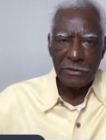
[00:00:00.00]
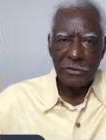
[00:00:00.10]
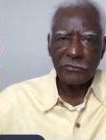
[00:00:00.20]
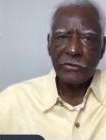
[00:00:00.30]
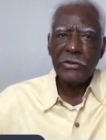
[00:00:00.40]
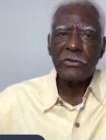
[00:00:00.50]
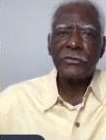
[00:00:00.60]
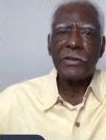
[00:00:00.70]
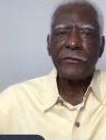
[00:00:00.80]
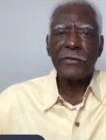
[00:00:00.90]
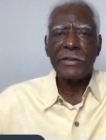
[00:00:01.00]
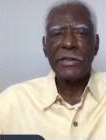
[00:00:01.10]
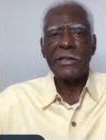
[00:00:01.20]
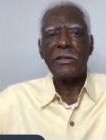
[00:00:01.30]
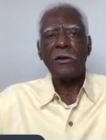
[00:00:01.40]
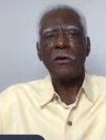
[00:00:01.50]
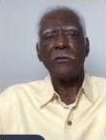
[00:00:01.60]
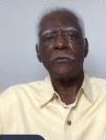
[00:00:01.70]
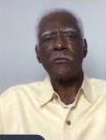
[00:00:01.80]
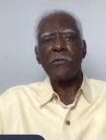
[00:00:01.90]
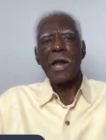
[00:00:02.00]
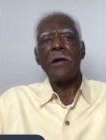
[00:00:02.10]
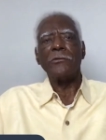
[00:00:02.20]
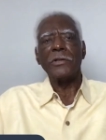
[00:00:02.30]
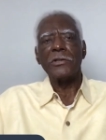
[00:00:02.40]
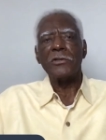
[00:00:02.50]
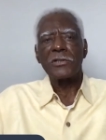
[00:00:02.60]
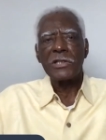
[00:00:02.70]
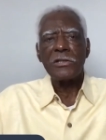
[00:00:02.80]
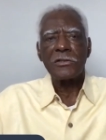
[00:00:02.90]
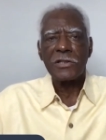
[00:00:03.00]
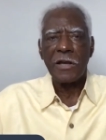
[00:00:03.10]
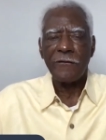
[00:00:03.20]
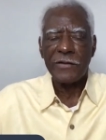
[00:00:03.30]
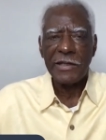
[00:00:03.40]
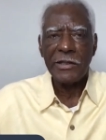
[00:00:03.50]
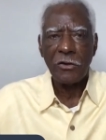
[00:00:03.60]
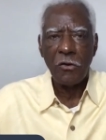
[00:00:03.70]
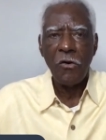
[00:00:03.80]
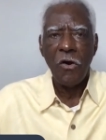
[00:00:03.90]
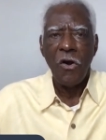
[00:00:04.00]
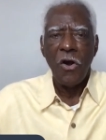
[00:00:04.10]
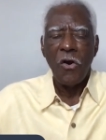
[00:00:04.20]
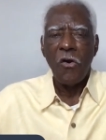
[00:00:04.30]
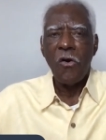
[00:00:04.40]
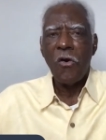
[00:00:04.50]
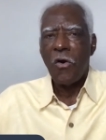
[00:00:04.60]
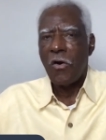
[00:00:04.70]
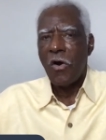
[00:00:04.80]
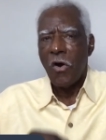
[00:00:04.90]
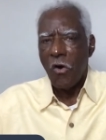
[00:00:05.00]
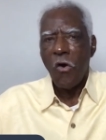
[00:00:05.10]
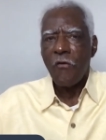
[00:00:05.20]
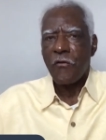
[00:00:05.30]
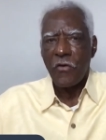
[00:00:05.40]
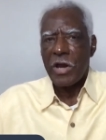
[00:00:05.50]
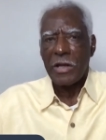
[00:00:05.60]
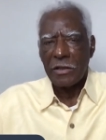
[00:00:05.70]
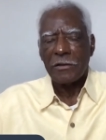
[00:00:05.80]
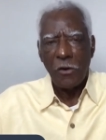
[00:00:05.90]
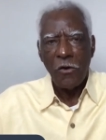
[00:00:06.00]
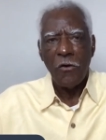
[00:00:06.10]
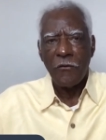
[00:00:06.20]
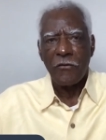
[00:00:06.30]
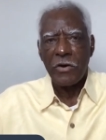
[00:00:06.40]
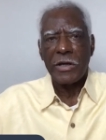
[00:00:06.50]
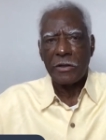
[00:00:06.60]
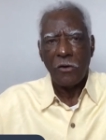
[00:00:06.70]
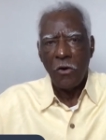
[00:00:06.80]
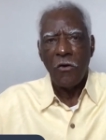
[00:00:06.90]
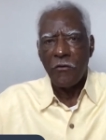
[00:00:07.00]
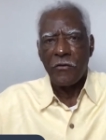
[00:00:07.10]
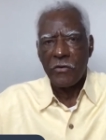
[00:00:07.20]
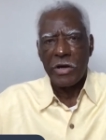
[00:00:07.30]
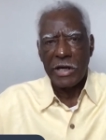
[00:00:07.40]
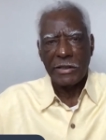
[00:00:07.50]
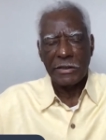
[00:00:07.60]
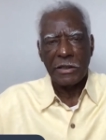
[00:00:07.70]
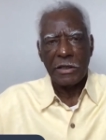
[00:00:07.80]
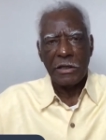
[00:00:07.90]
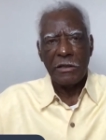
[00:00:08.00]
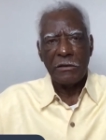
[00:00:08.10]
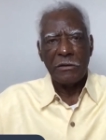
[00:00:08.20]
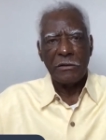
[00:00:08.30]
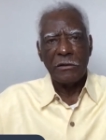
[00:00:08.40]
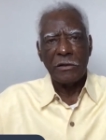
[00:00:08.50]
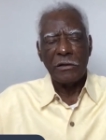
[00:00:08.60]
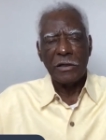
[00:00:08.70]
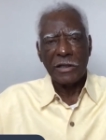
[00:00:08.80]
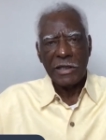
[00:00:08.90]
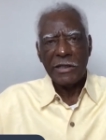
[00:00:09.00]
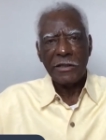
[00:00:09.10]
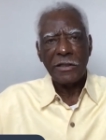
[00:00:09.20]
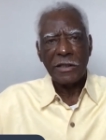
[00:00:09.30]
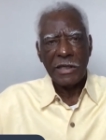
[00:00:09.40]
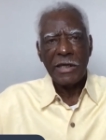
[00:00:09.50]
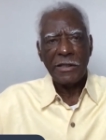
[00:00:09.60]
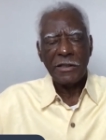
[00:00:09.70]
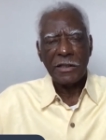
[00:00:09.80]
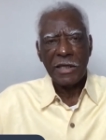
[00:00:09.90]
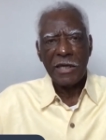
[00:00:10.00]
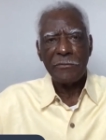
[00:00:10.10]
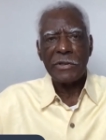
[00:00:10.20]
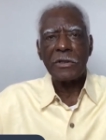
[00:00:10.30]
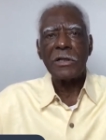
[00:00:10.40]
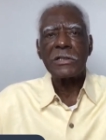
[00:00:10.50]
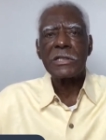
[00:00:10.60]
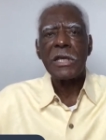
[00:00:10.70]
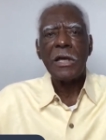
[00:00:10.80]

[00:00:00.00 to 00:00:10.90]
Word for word: You see yourself getting around it. You see yourself getting o- over it over it, over it, again and again and again because